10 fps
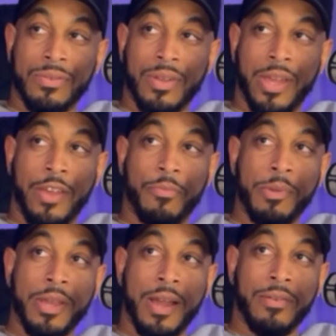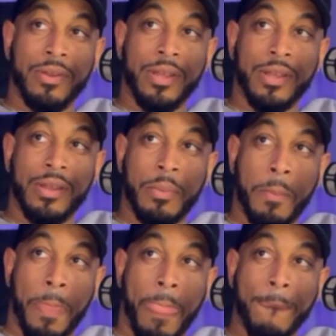FBI raid,
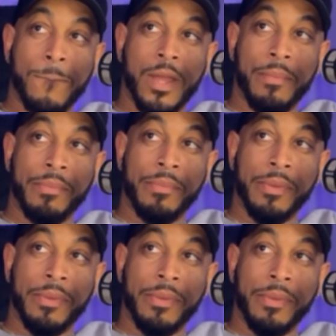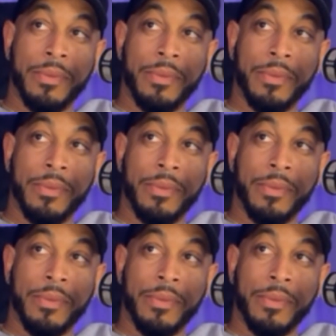I mean,